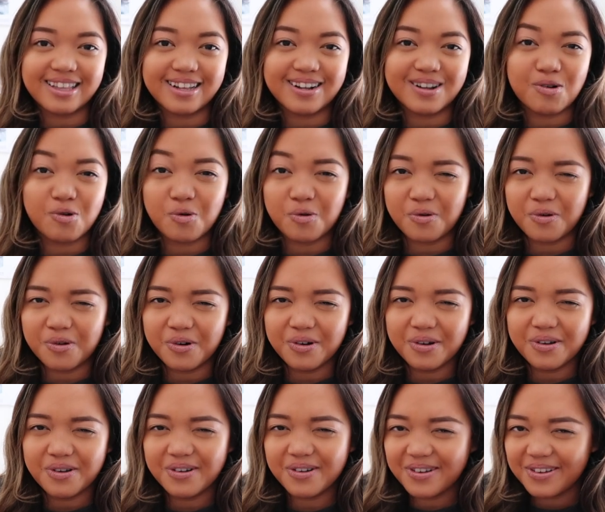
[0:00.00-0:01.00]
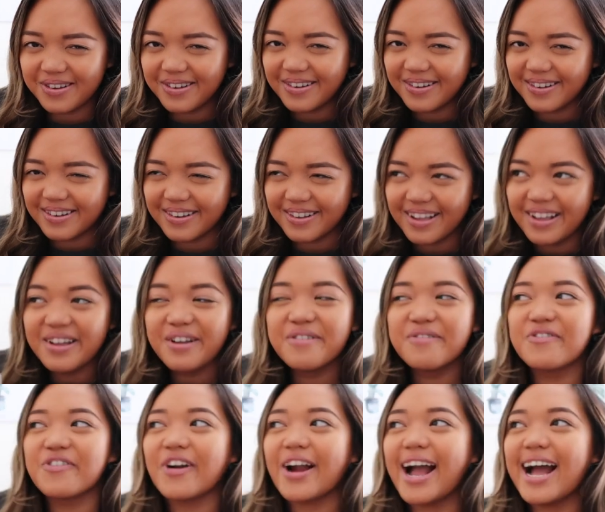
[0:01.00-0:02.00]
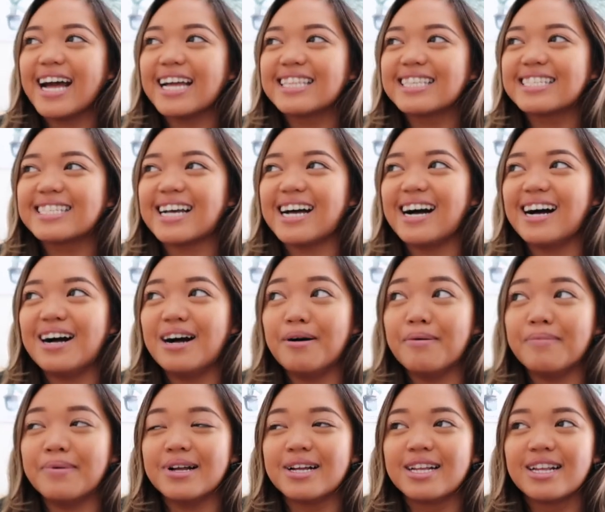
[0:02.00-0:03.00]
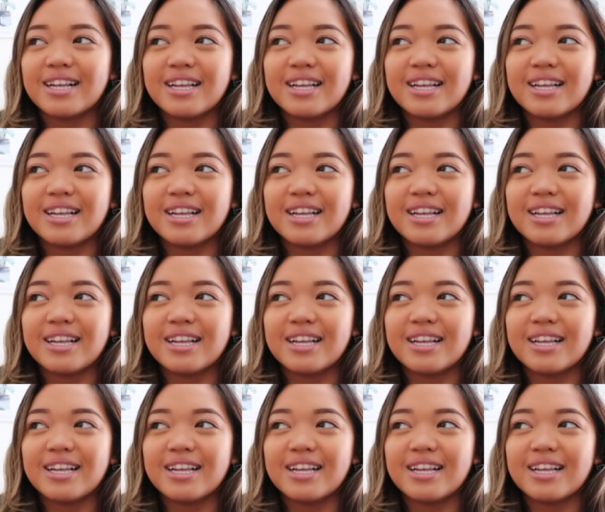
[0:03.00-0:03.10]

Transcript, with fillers: the cool frats, um,